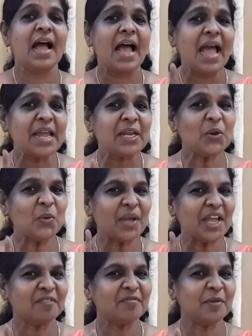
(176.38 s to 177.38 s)
I know
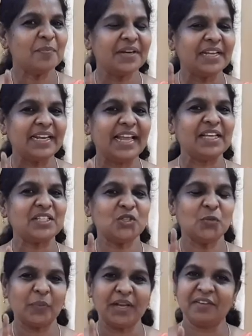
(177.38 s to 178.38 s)
everybody likes
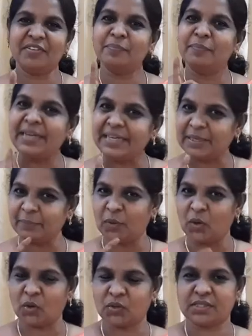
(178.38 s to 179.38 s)
to play with building
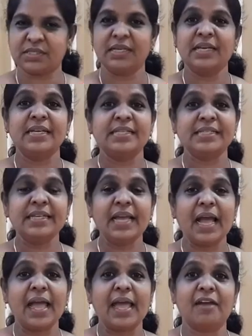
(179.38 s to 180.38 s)
blocks.
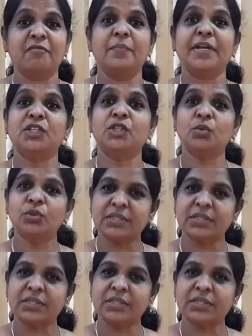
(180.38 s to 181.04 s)
See, I have made two